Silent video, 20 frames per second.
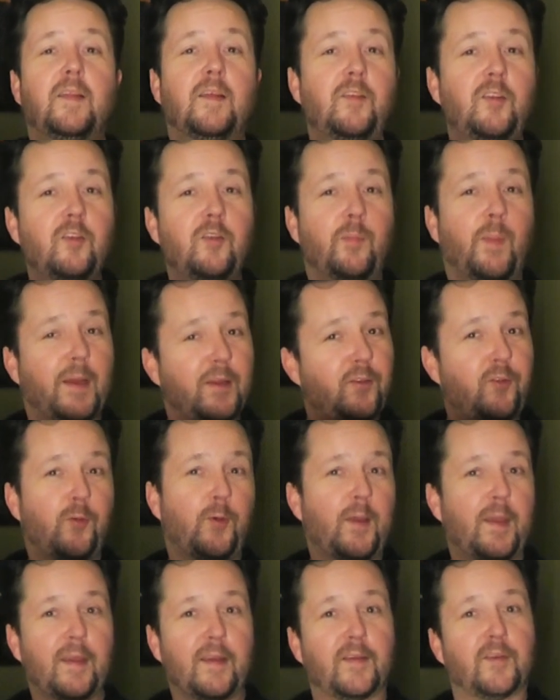this is my
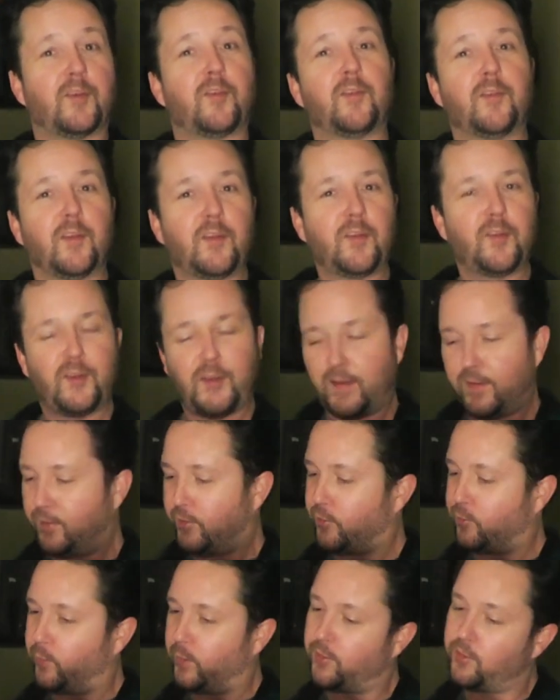suitcase. This is a
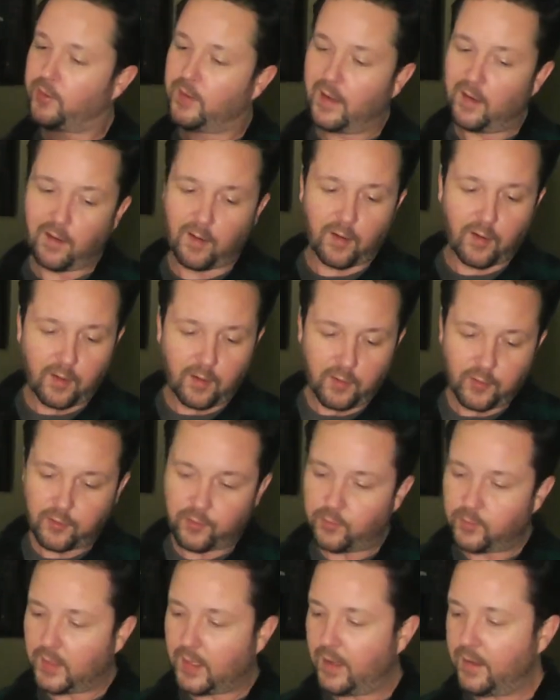Swiss gear
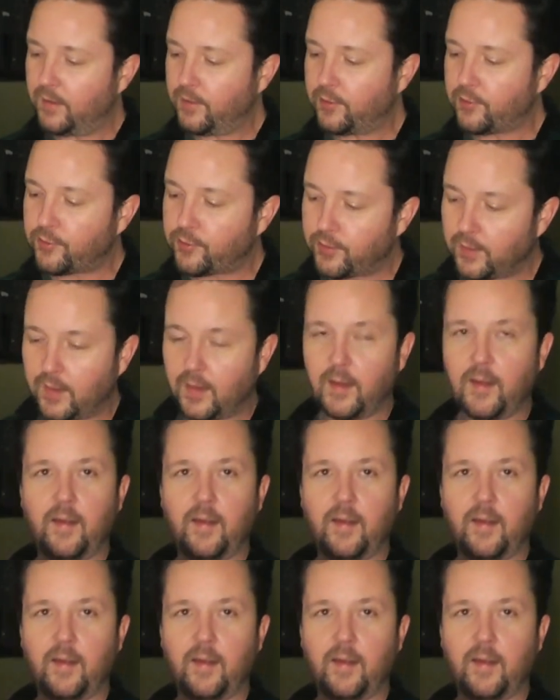suitcase.